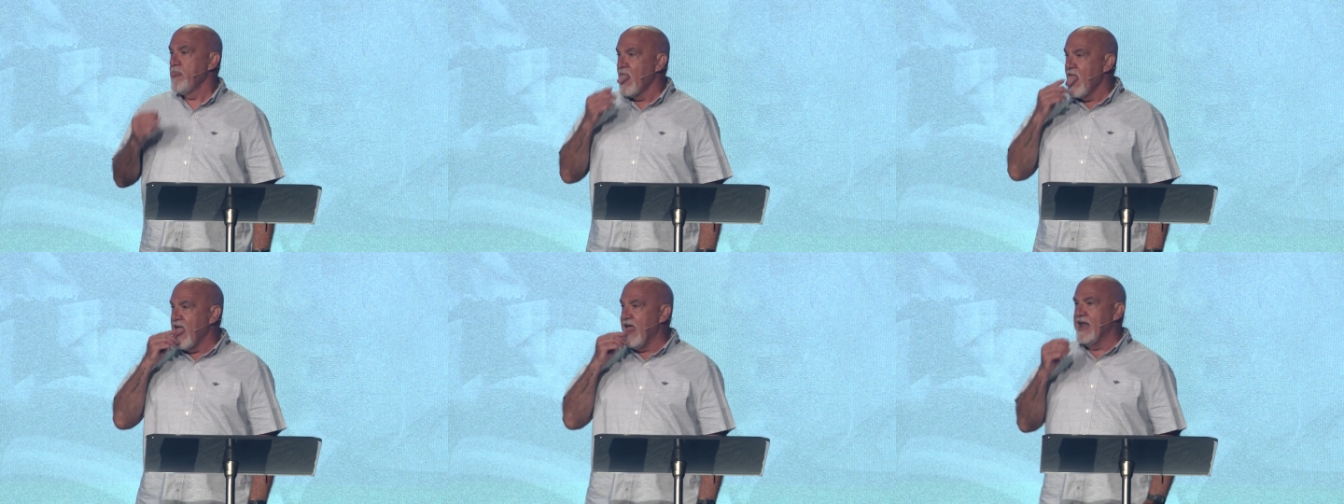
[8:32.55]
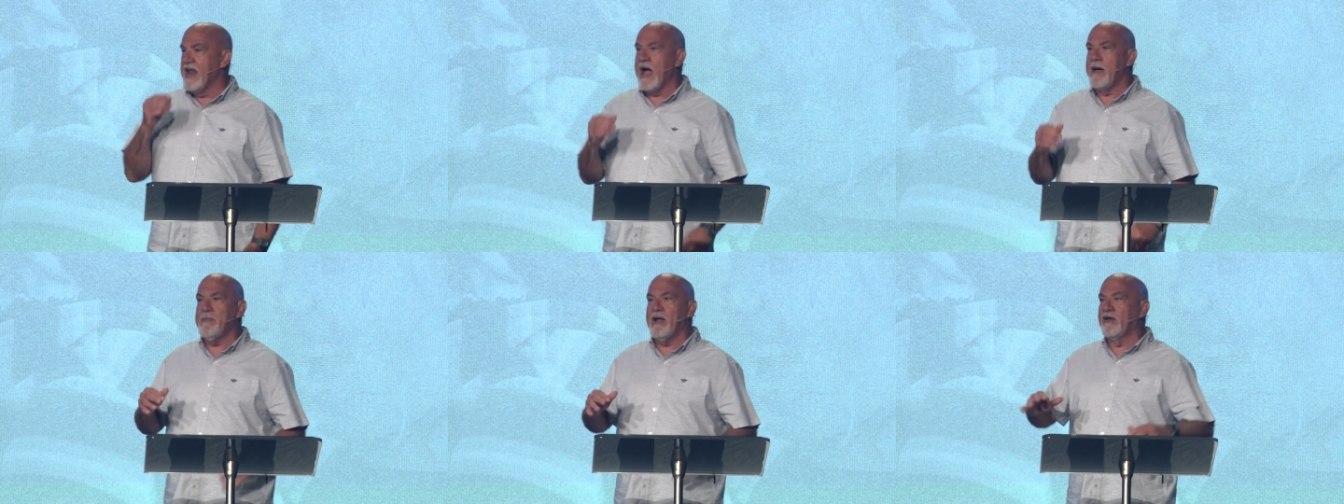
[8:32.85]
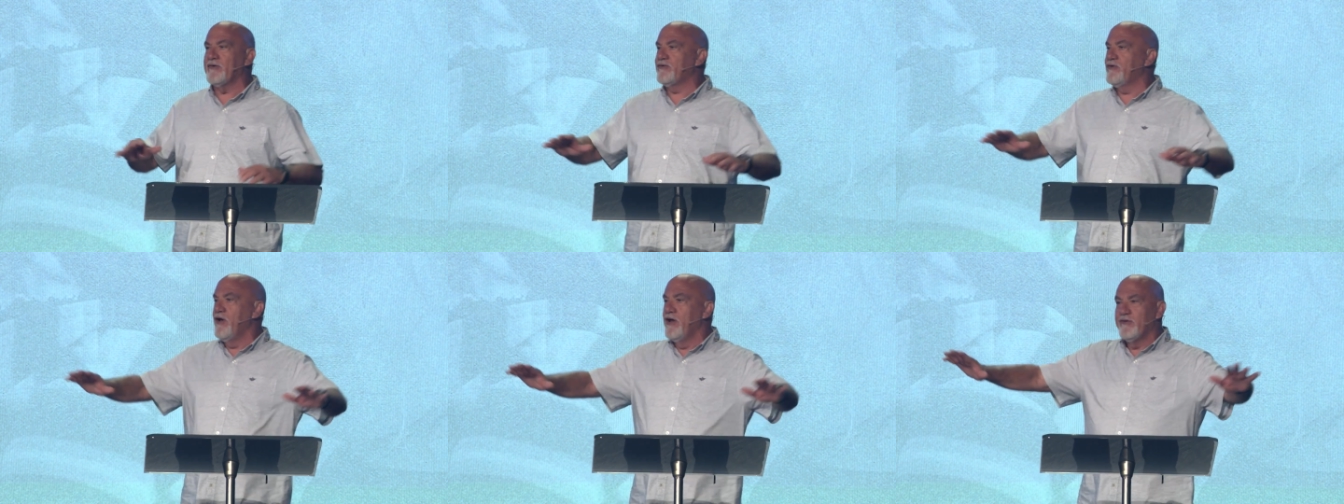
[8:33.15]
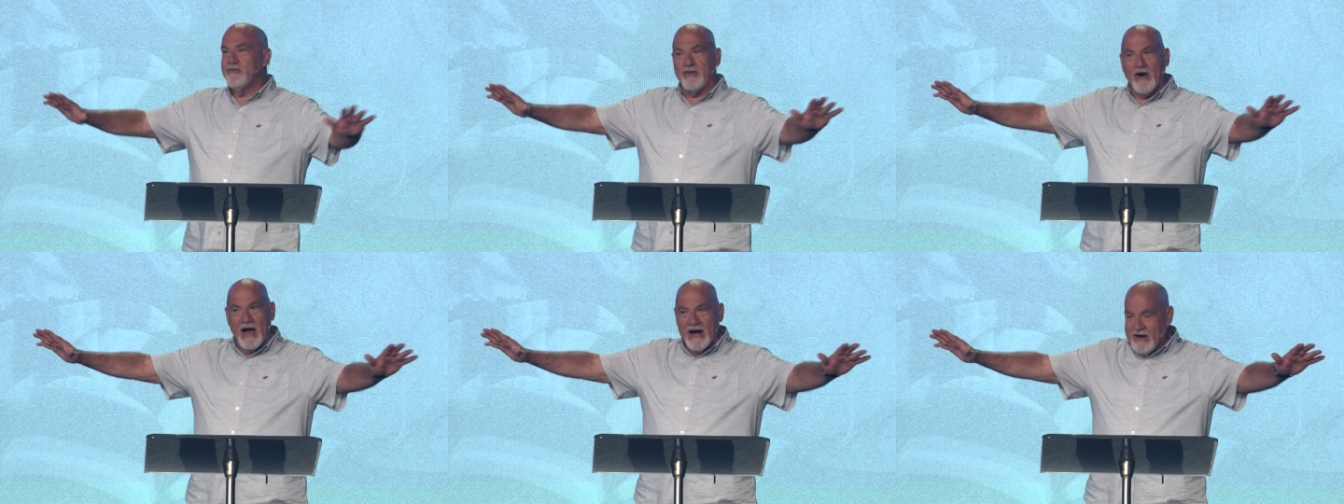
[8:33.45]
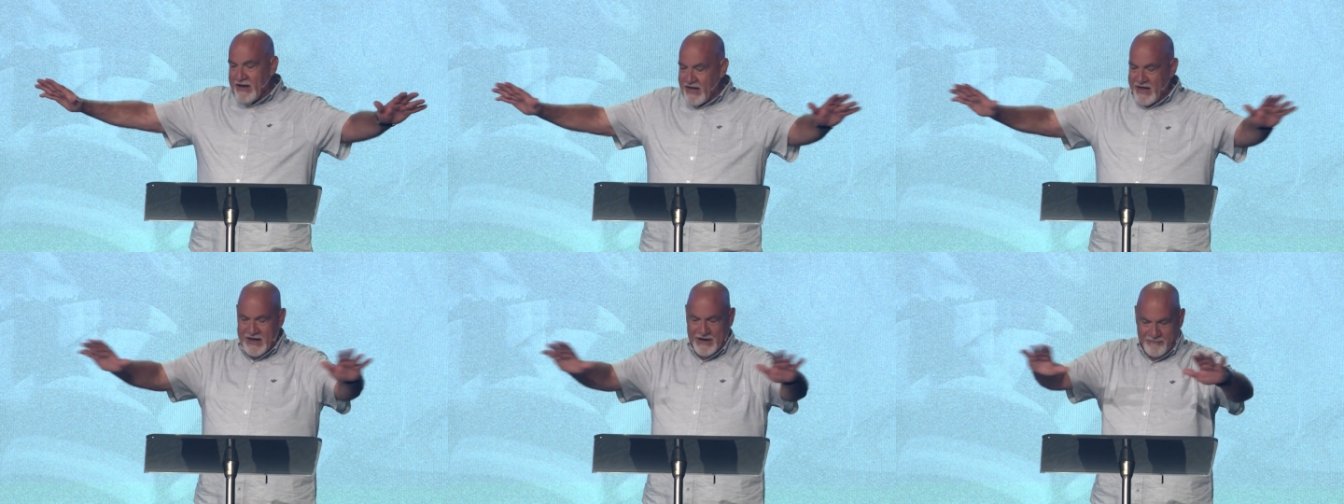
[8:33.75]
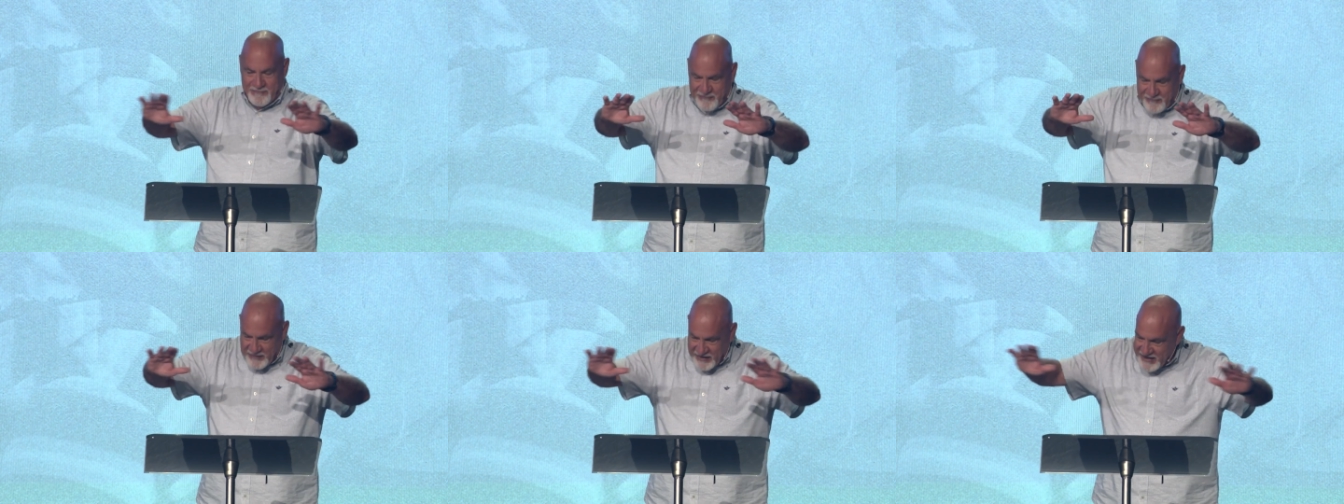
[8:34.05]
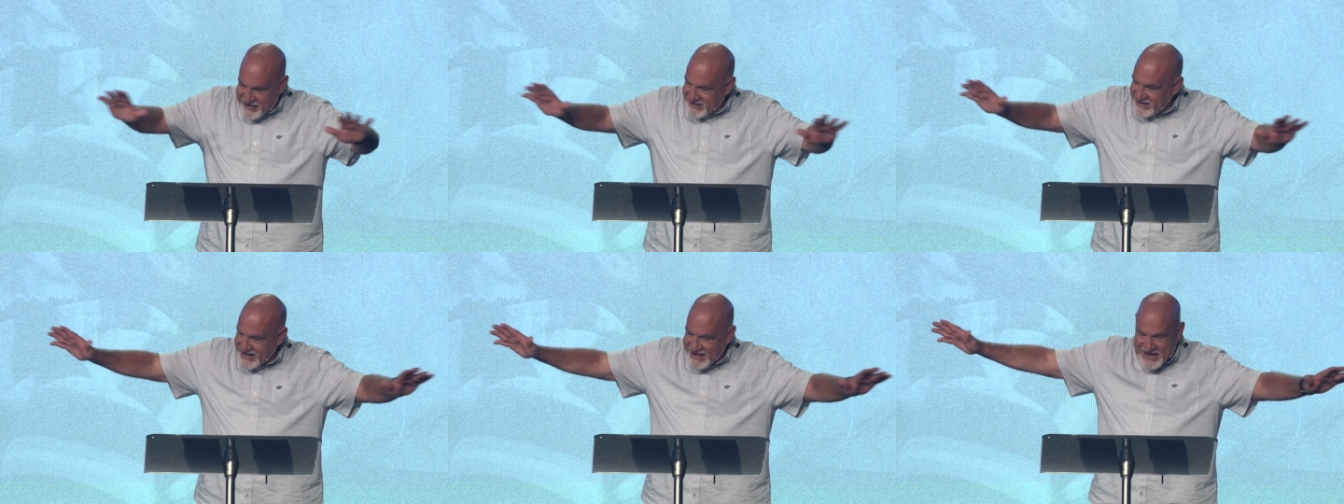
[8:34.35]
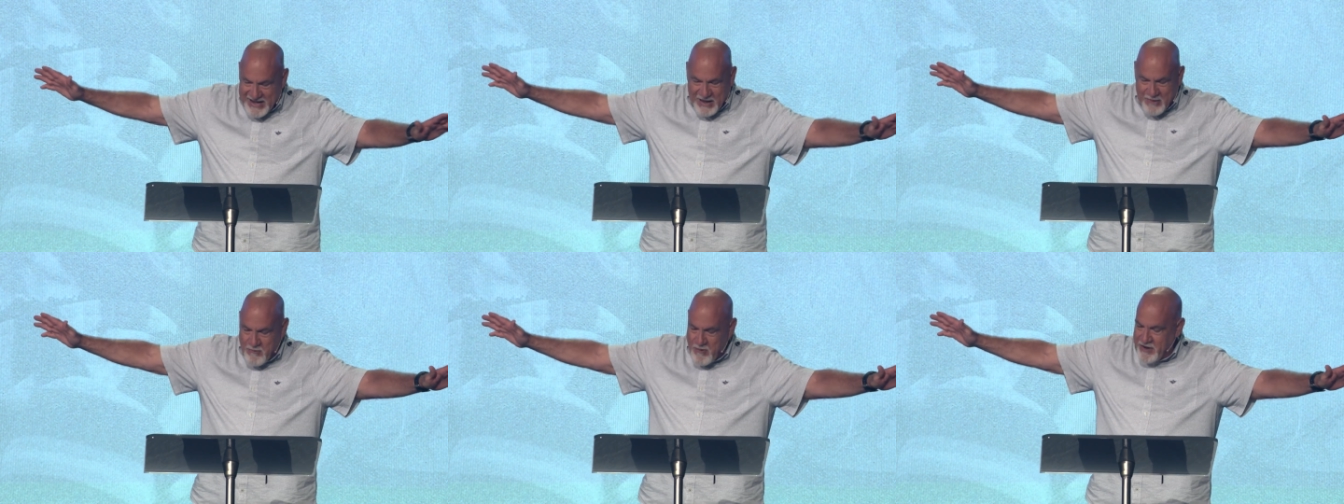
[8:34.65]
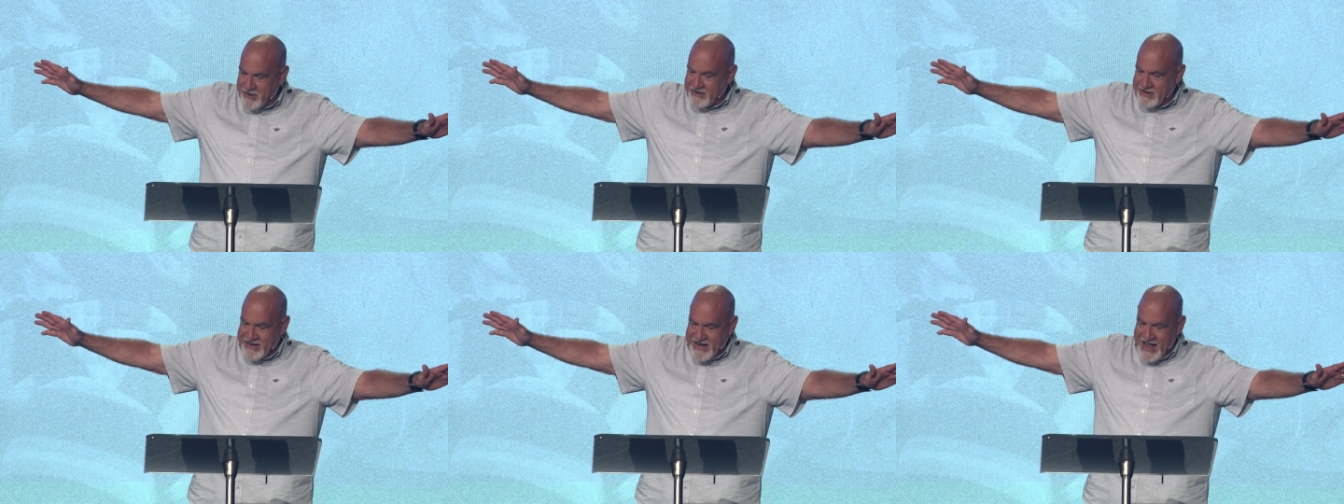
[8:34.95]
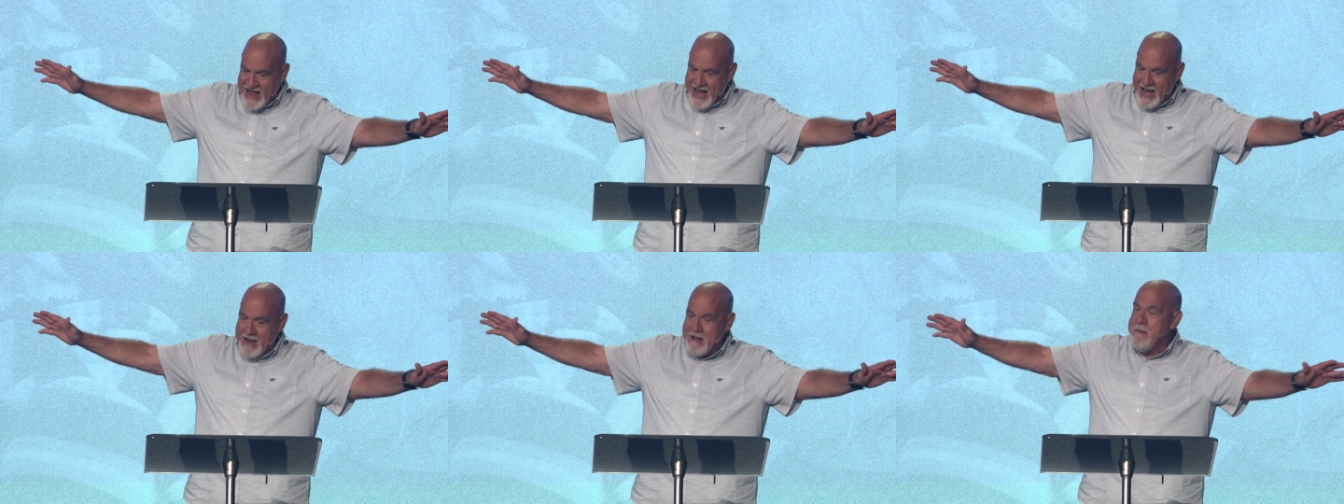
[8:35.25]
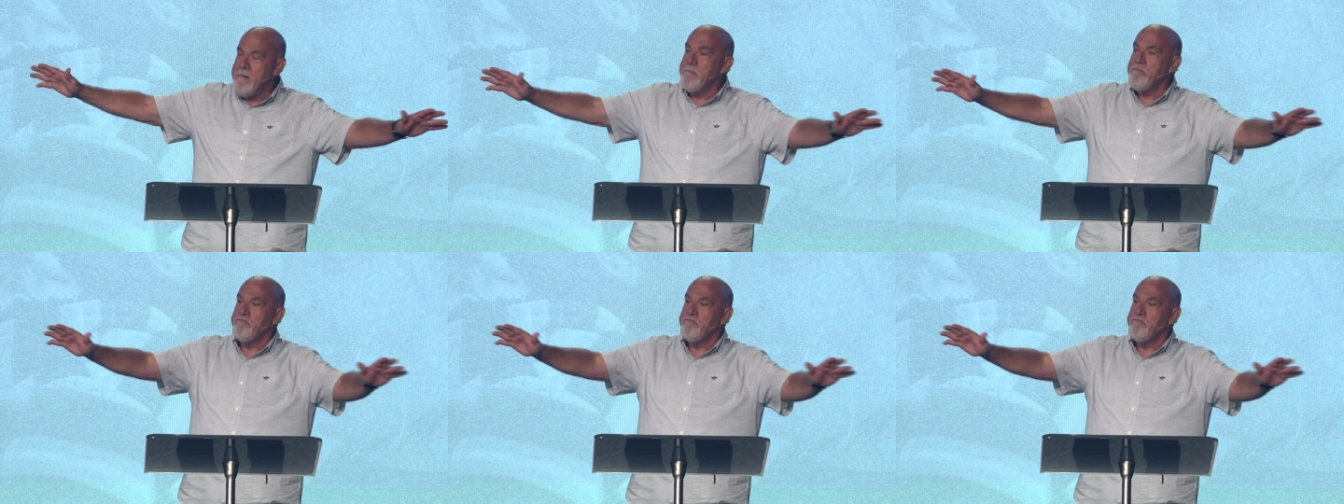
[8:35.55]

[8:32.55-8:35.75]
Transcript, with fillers: And I'm not trying to offend anyone today,